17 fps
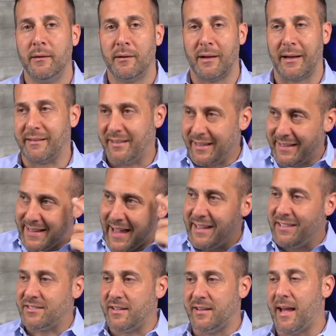Like
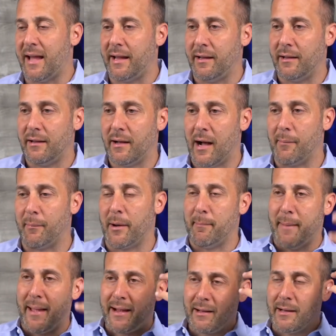today's the day. I'm going
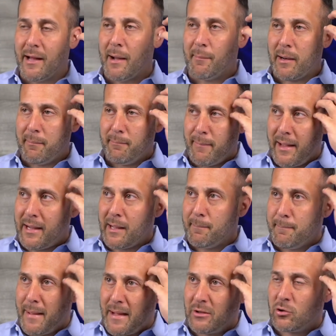to make a
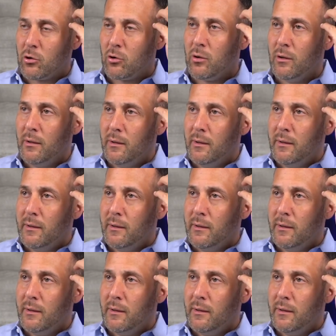mental